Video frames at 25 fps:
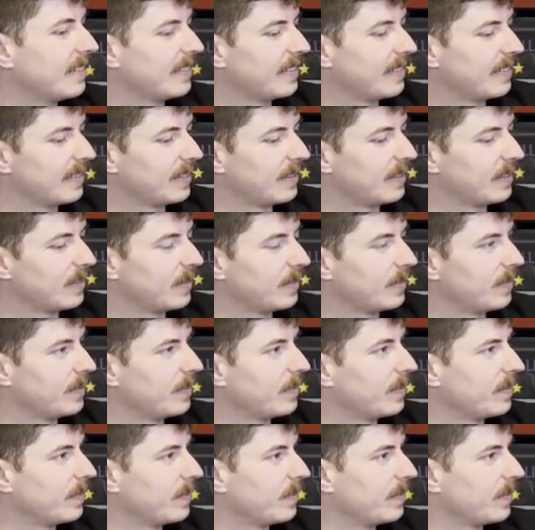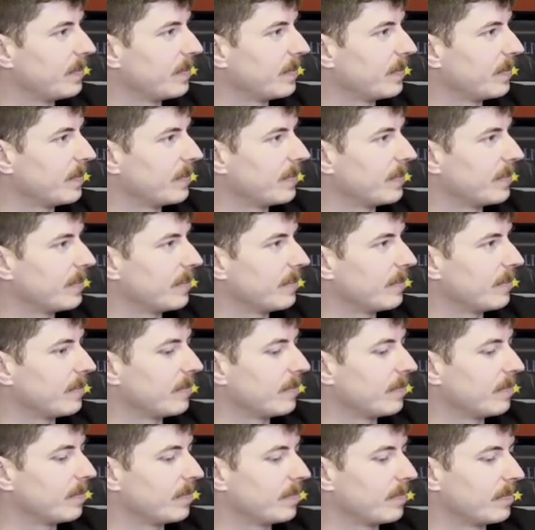
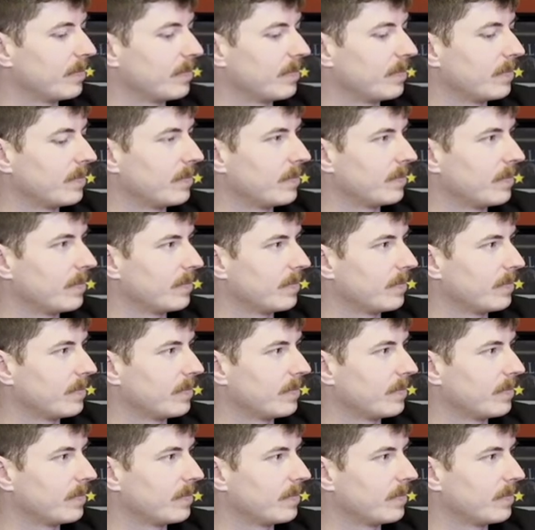The person shown says nothing.